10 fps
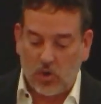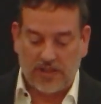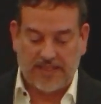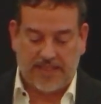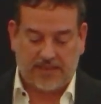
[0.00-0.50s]

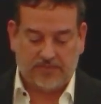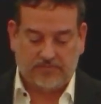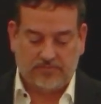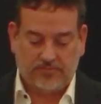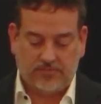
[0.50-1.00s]
in it.
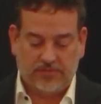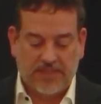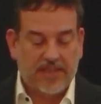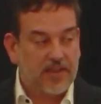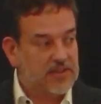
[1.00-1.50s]

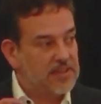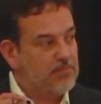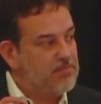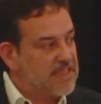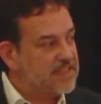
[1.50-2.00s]
There's a
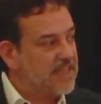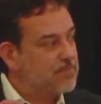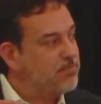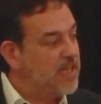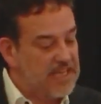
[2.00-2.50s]
missing
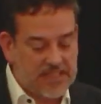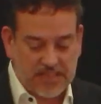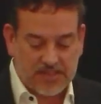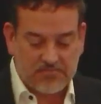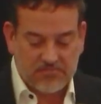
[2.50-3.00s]

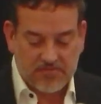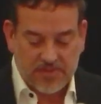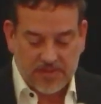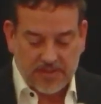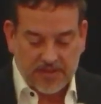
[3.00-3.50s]
piece,
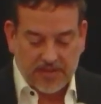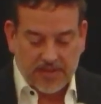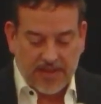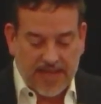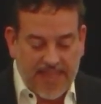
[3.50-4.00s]

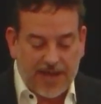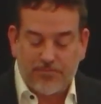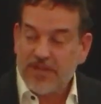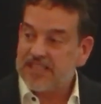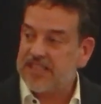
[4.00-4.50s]
and that
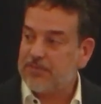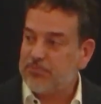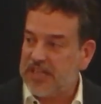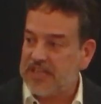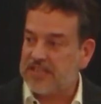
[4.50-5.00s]
missing
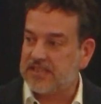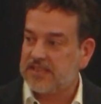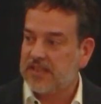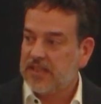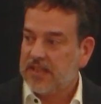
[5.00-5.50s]
piece
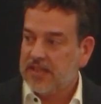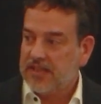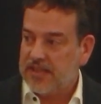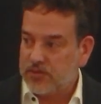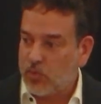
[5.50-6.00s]

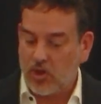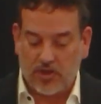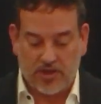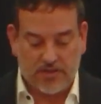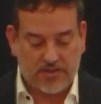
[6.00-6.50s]
is
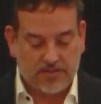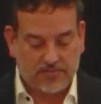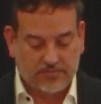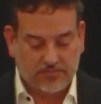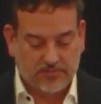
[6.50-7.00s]
workers.
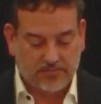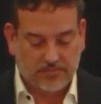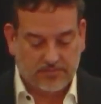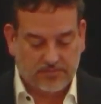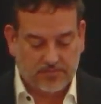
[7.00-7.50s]

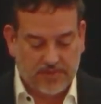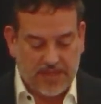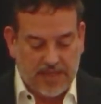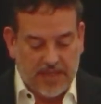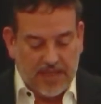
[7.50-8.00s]

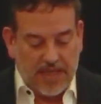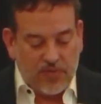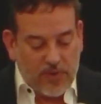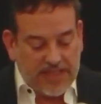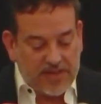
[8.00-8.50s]
If
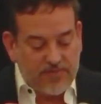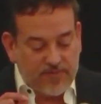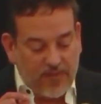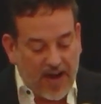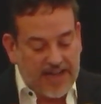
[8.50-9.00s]
we can
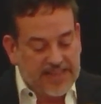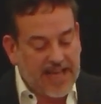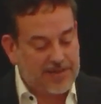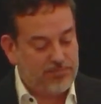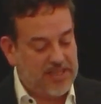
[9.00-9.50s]
find
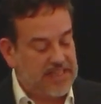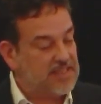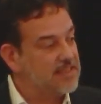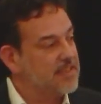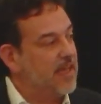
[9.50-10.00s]
that
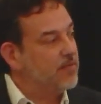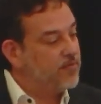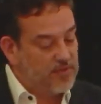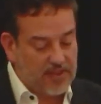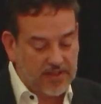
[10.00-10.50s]
piece and
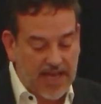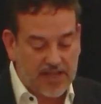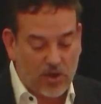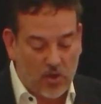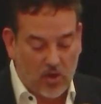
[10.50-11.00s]
fill that
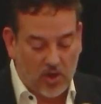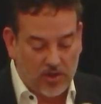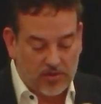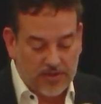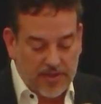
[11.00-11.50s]

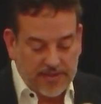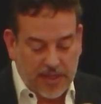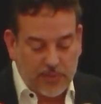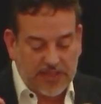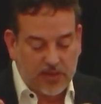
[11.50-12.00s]
hole, then
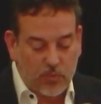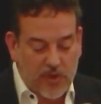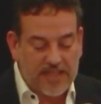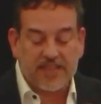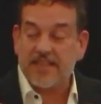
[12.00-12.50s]
we can
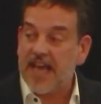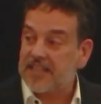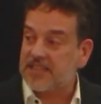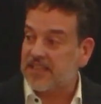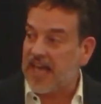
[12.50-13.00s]
win the
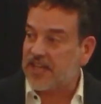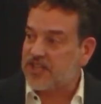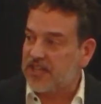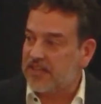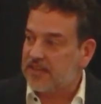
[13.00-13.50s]
next
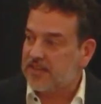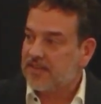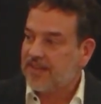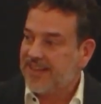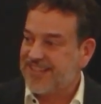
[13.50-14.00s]
election,
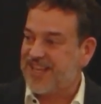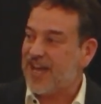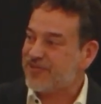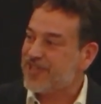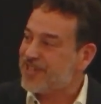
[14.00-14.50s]

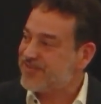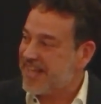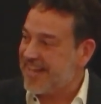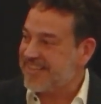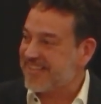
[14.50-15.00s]
get rid of
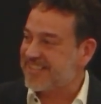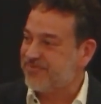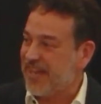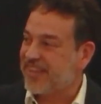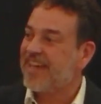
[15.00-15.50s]
Danielle
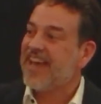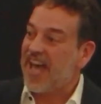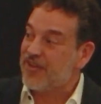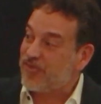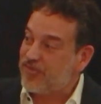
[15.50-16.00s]
Smith,
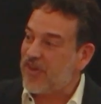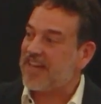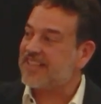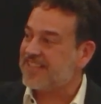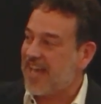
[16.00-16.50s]
and
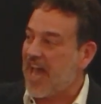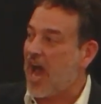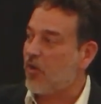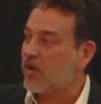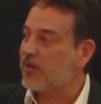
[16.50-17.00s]
fix
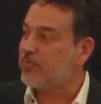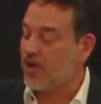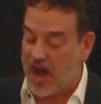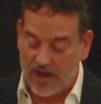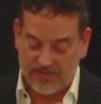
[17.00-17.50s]
our
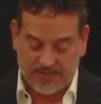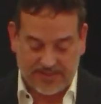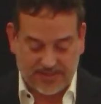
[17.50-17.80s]
province.